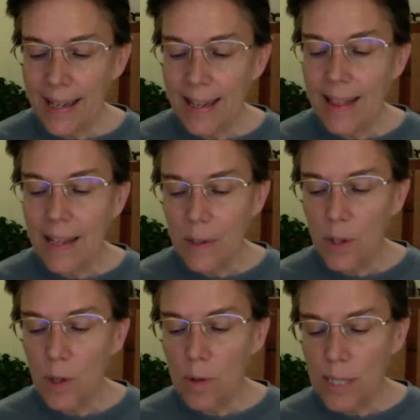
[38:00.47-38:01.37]
then
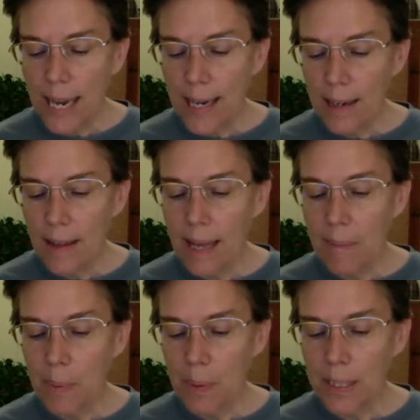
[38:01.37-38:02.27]
you take that
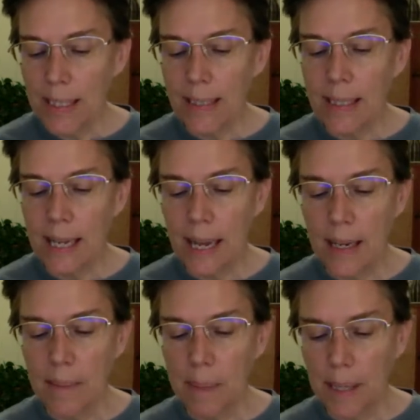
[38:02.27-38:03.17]
poison and
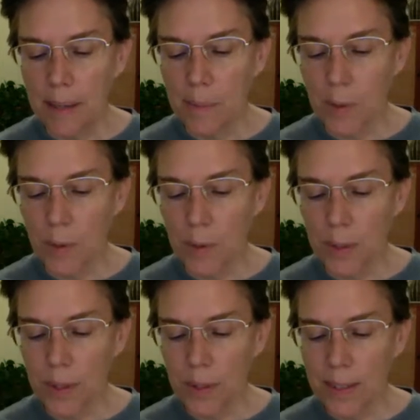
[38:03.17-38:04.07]
it becomes
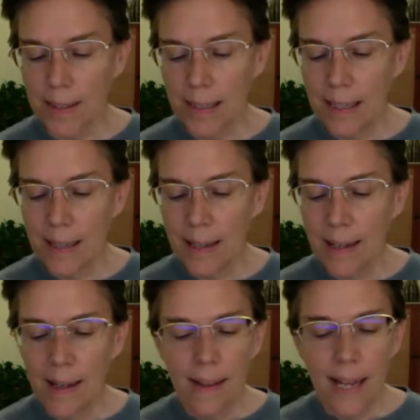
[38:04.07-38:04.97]
yours.
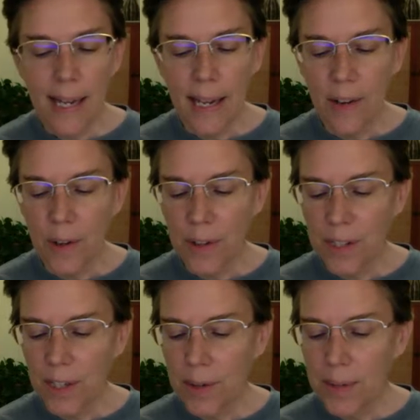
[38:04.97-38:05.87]
They can
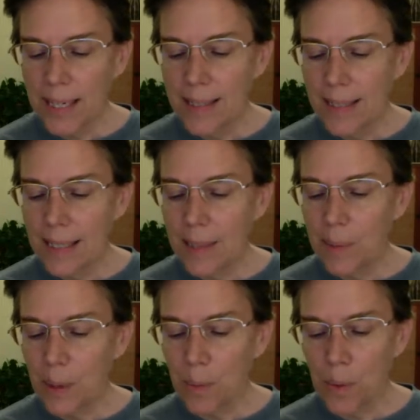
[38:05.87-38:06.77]
hook you easily
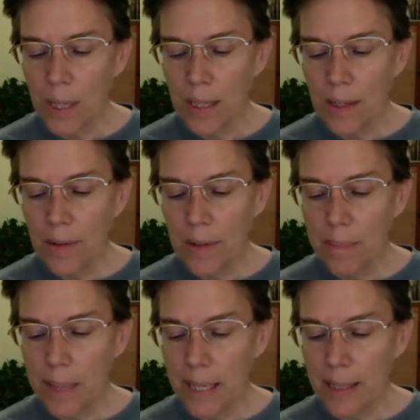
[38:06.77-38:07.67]
with one little
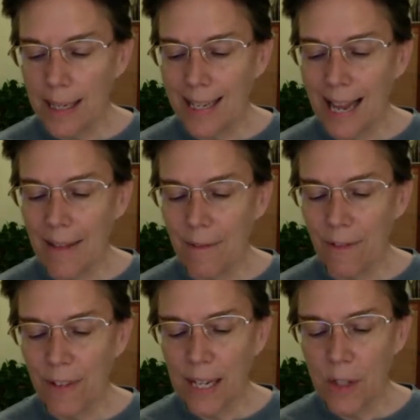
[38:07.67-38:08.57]
opinion and
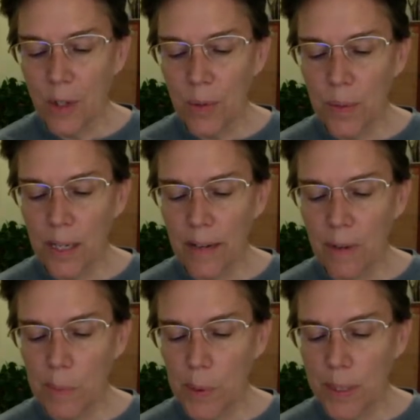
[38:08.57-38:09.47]
feed you whatever
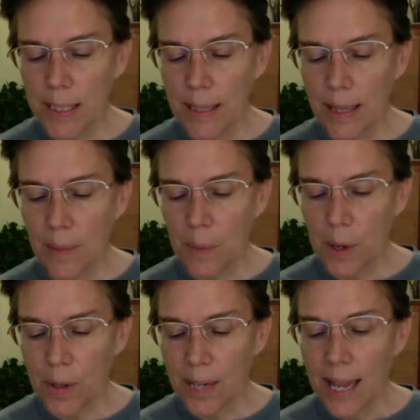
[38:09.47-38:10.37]
poison they
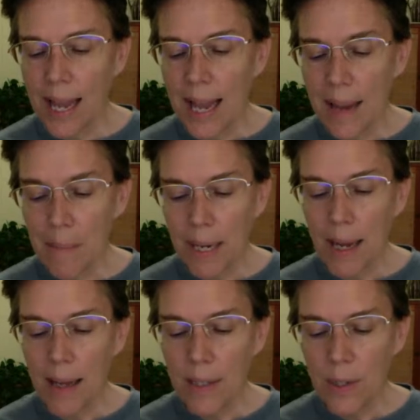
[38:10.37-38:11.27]
want. And
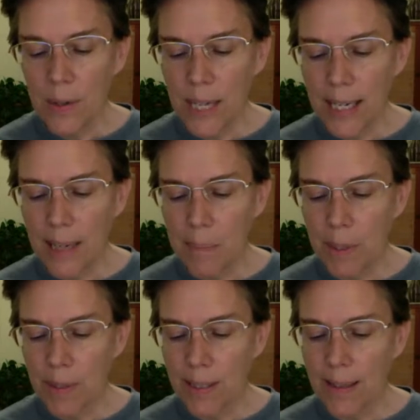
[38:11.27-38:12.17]
because you take it
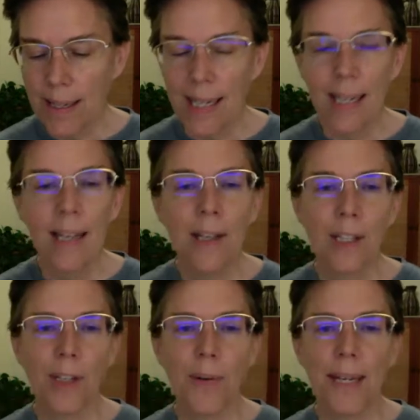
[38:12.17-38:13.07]
personally,
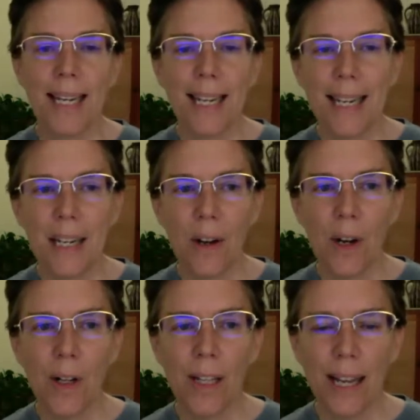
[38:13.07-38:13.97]
you eat it
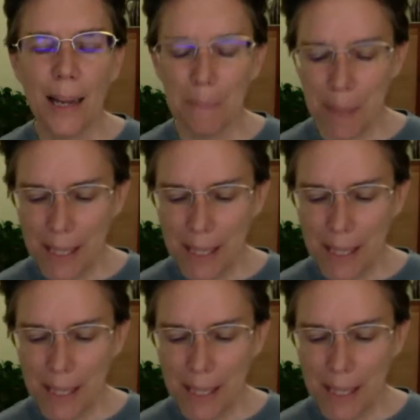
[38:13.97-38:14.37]
all up.